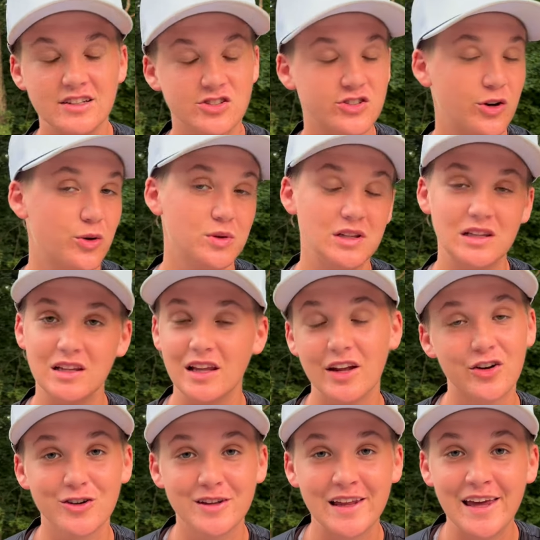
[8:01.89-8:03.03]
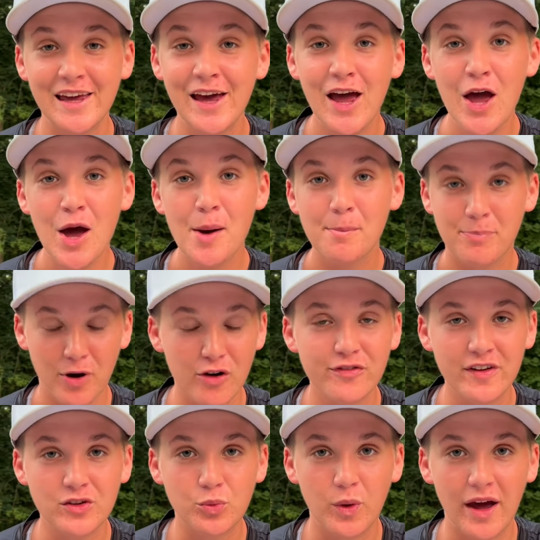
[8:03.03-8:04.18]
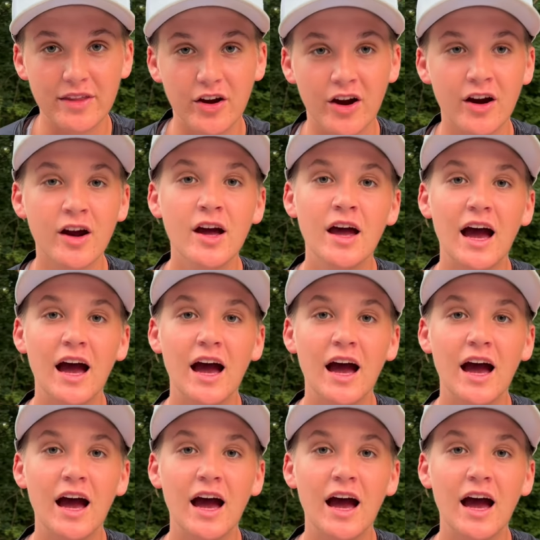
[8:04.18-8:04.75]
So literally perfect weather.